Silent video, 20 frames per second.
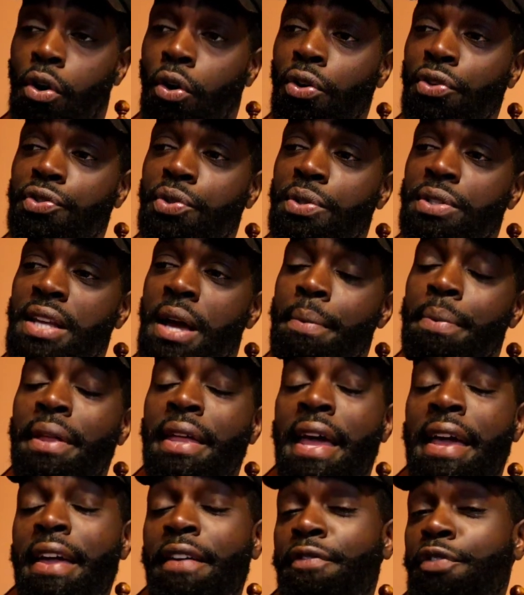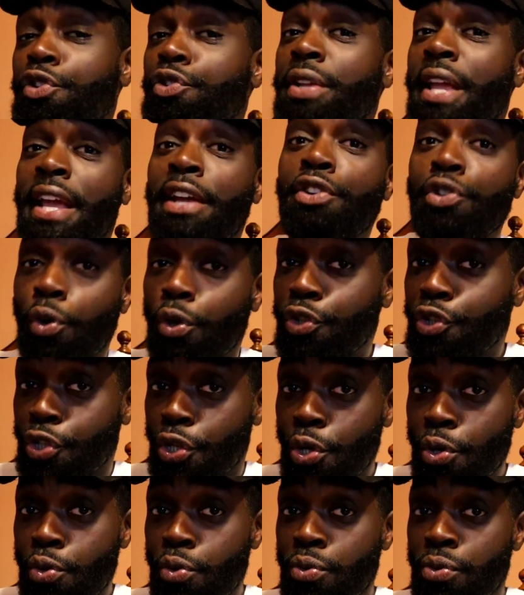Also on top of that, if you're and or
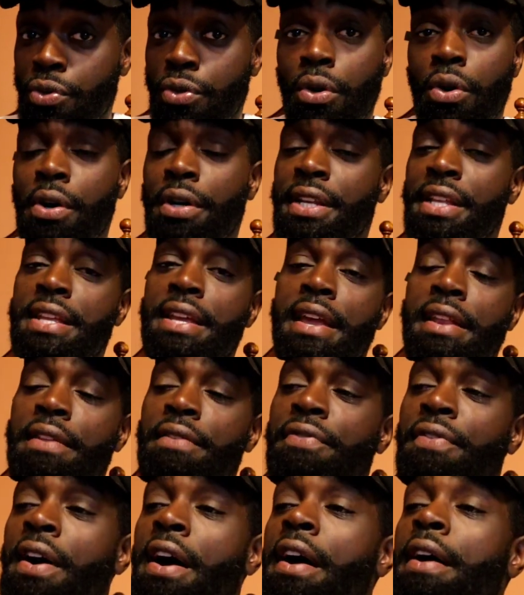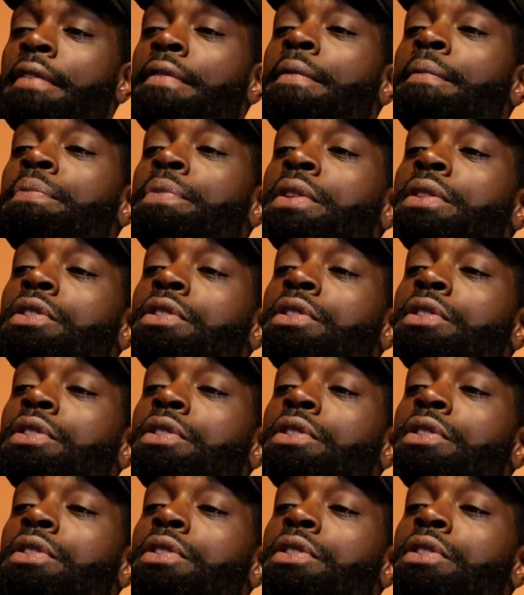tuned on E85,